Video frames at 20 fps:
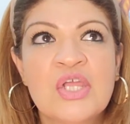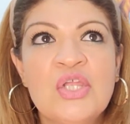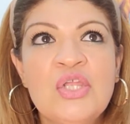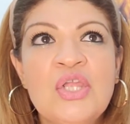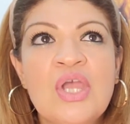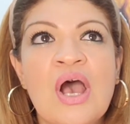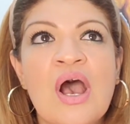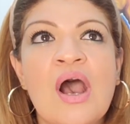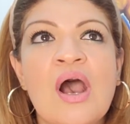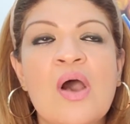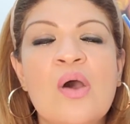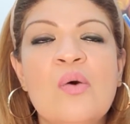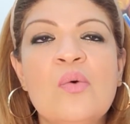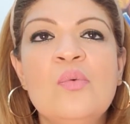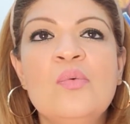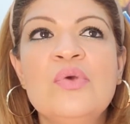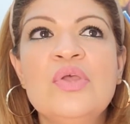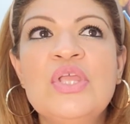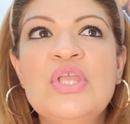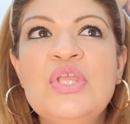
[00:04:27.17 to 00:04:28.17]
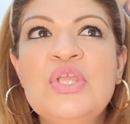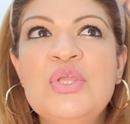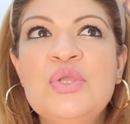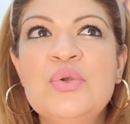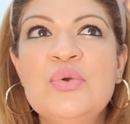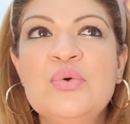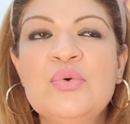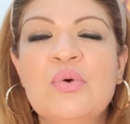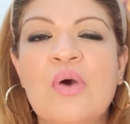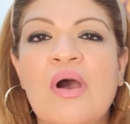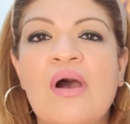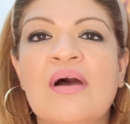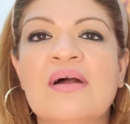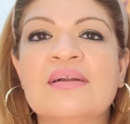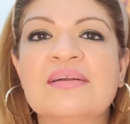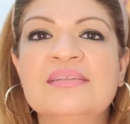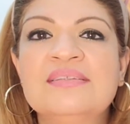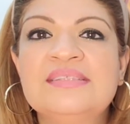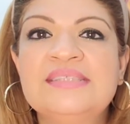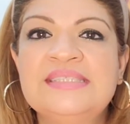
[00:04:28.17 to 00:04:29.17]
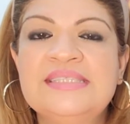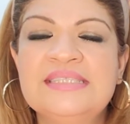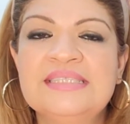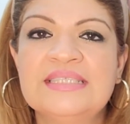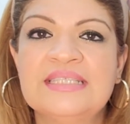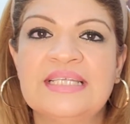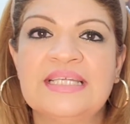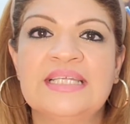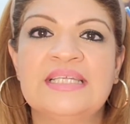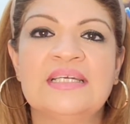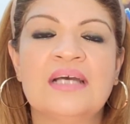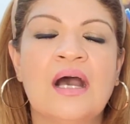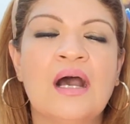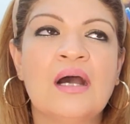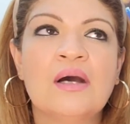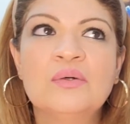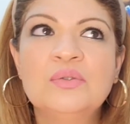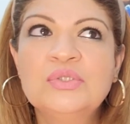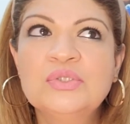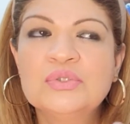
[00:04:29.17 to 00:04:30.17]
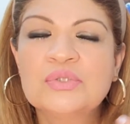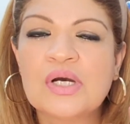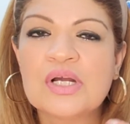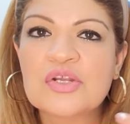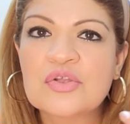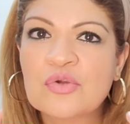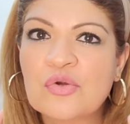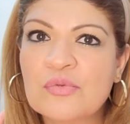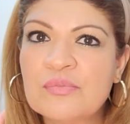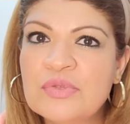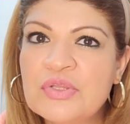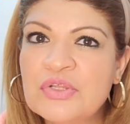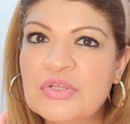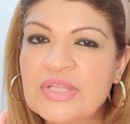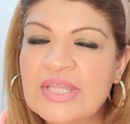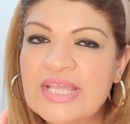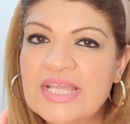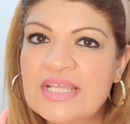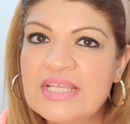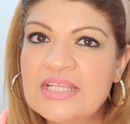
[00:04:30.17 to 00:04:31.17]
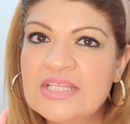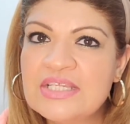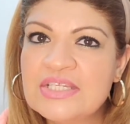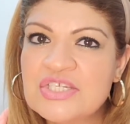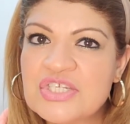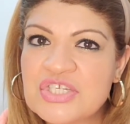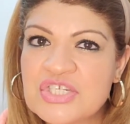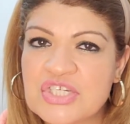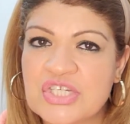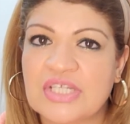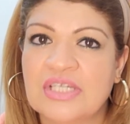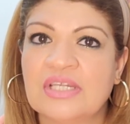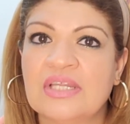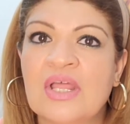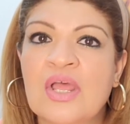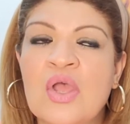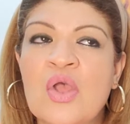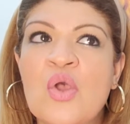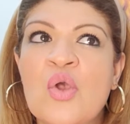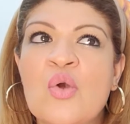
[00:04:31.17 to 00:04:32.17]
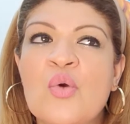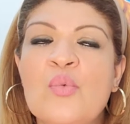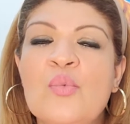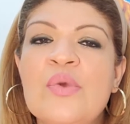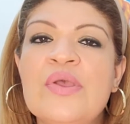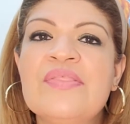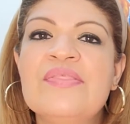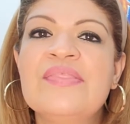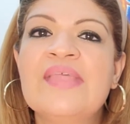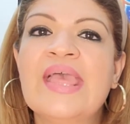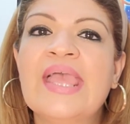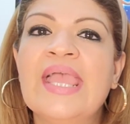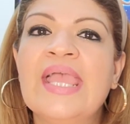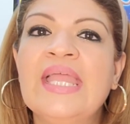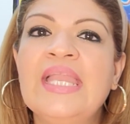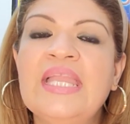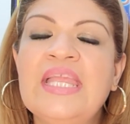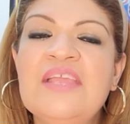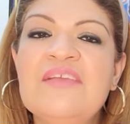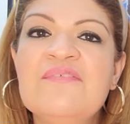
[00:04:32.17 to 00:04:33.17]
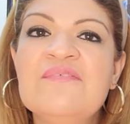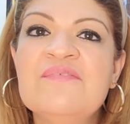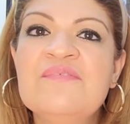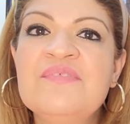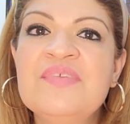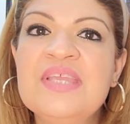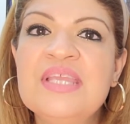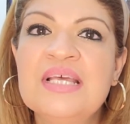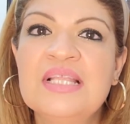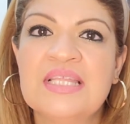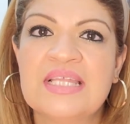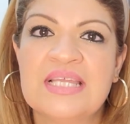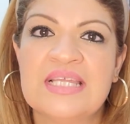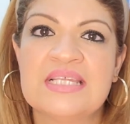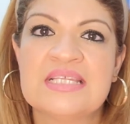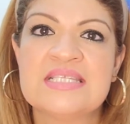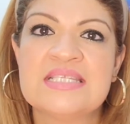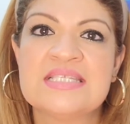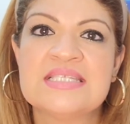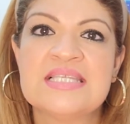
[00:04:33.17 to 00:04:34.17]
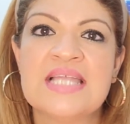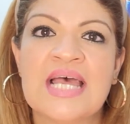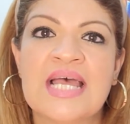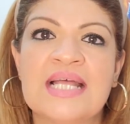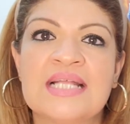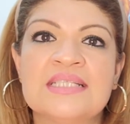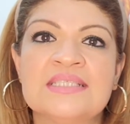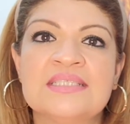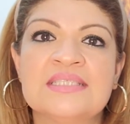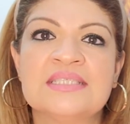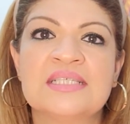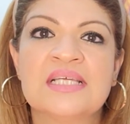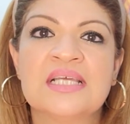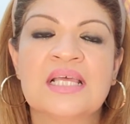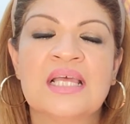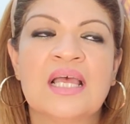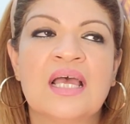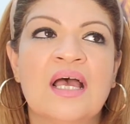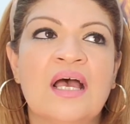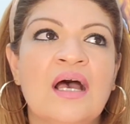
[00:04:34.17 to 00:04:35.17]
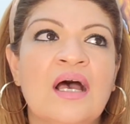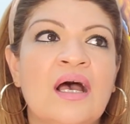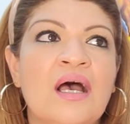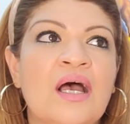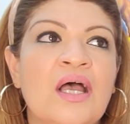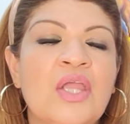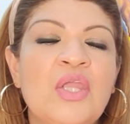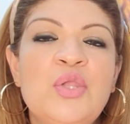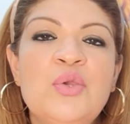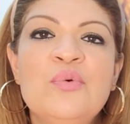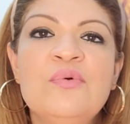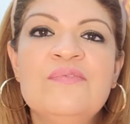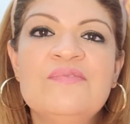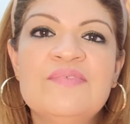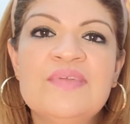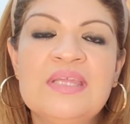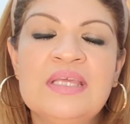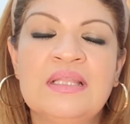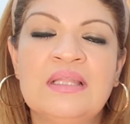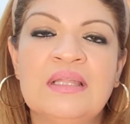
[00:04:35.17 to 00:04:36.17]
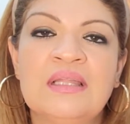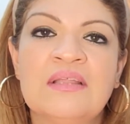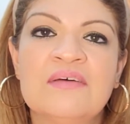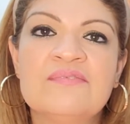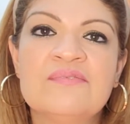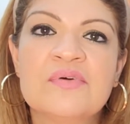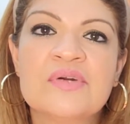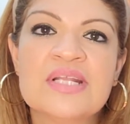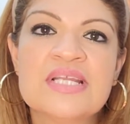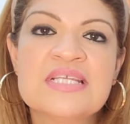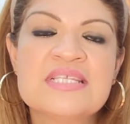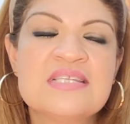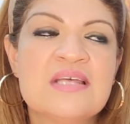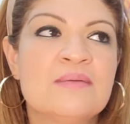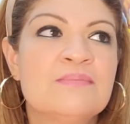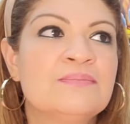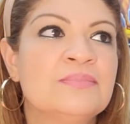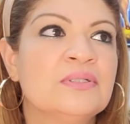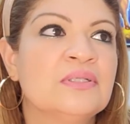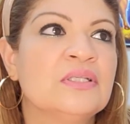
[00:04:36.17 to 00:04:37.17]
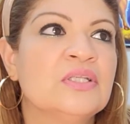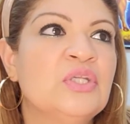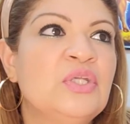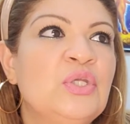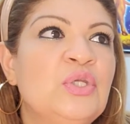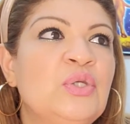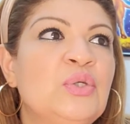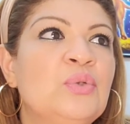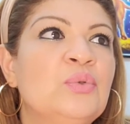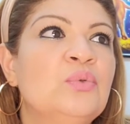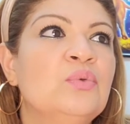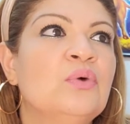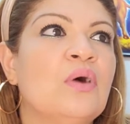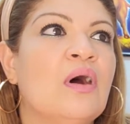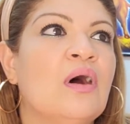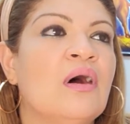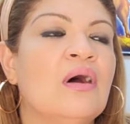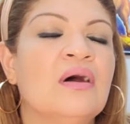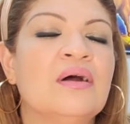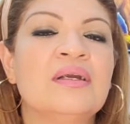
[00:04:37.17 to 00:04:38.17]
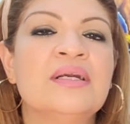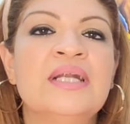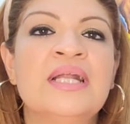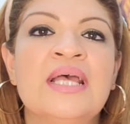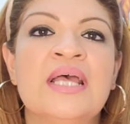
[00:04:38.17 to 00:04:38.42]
how you are dealing, how you are communication with any feelings that you feel. For example, you are